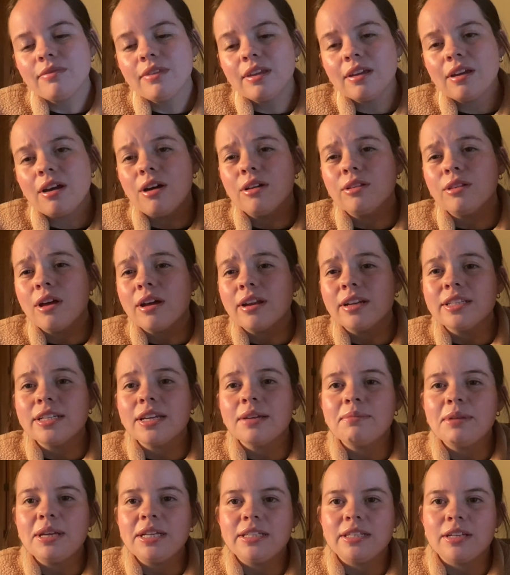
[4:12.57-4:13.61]
a lot of time
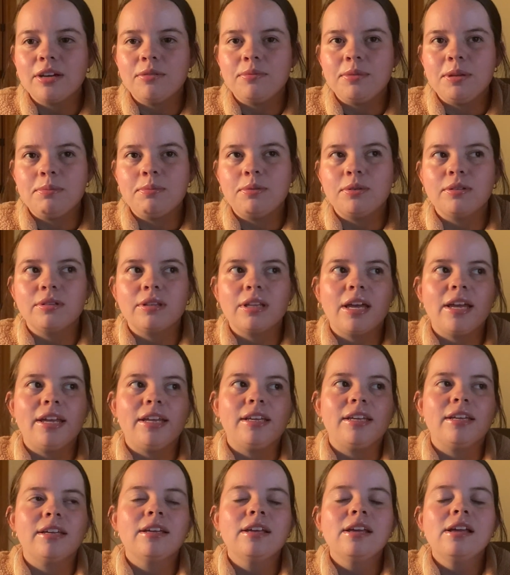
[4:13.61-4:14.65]
I tell people
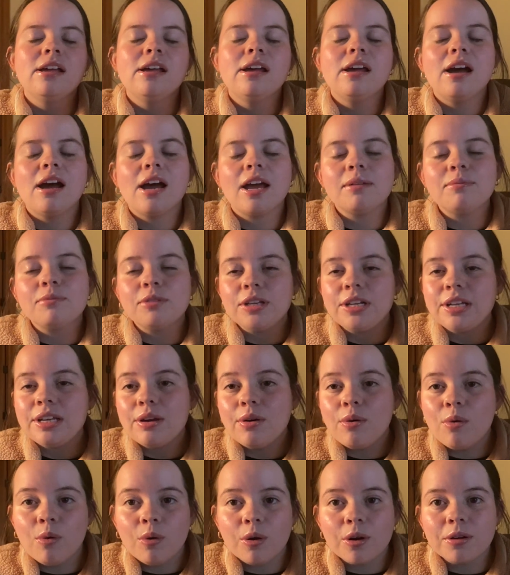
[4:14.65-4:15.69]
like, I'm reading a
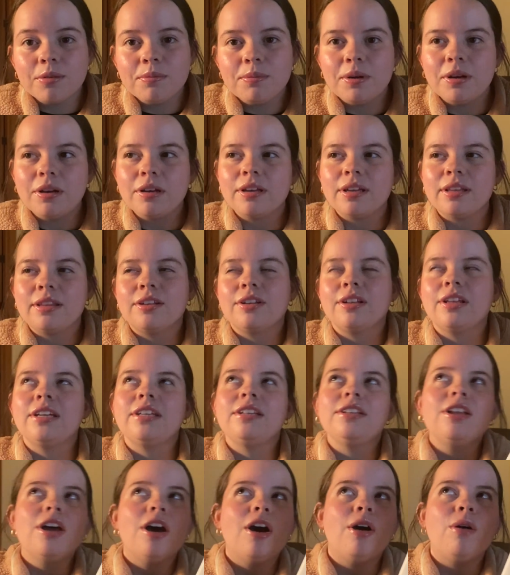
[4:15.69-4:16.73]
horror book, and they're like,
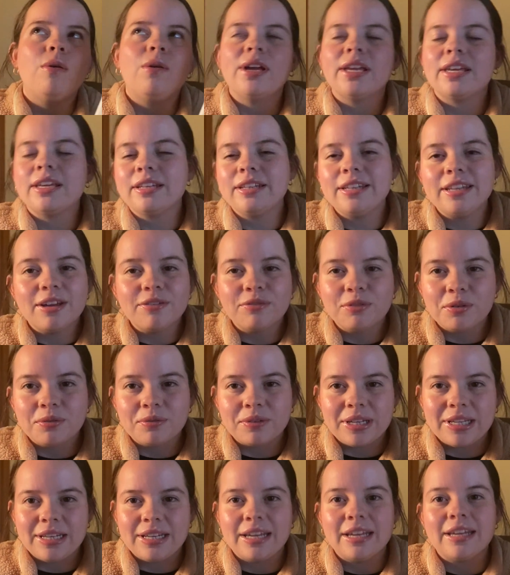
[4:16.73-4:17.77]
no, I could never
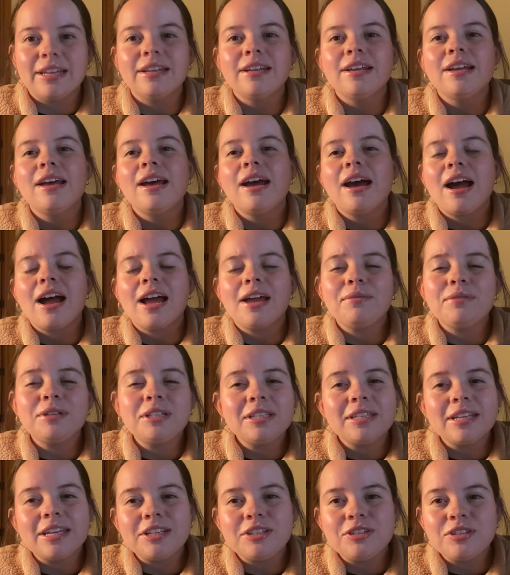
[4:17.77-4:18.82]
read it. I would
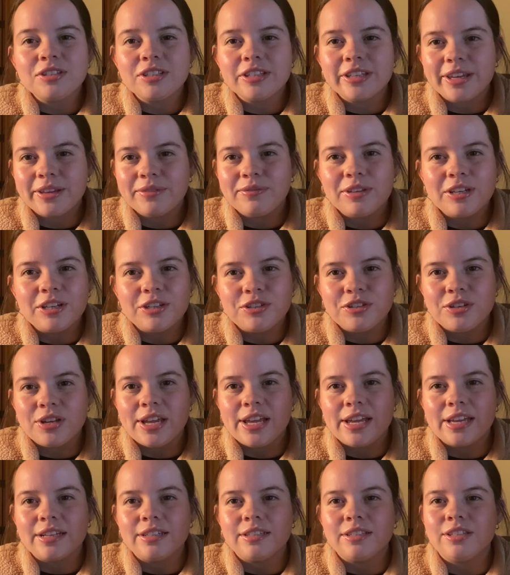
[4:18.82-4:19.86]
say just give it a
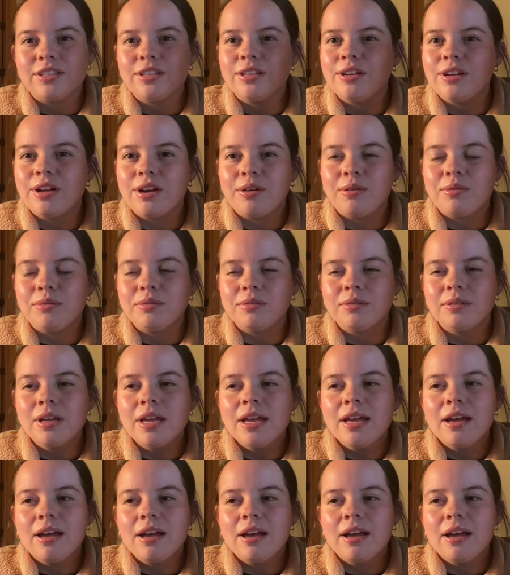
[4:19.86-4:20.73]
chance, you know.